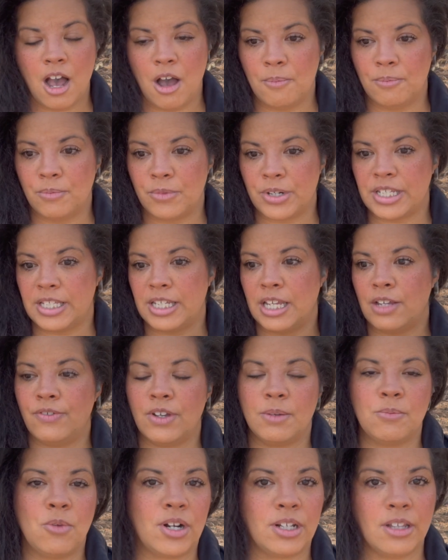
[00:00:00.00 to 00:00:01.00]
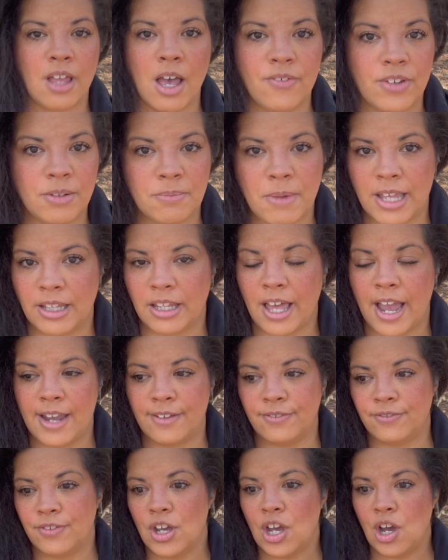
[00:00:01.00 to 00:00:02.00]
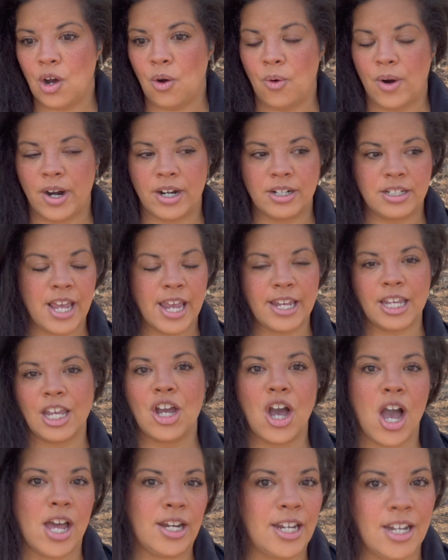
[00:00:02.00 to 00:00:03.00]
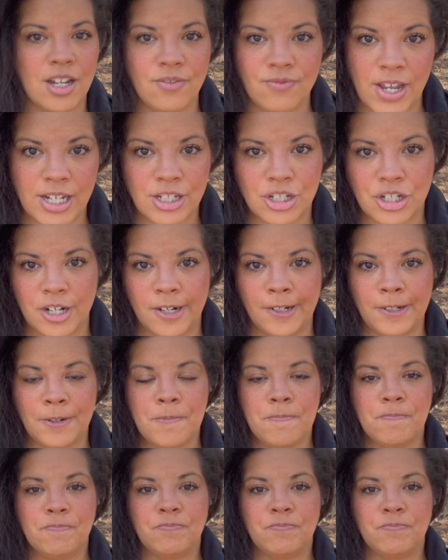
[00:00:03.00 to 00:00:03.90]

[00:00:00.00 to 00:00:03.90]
receiving more love in my life or taking on an adventure.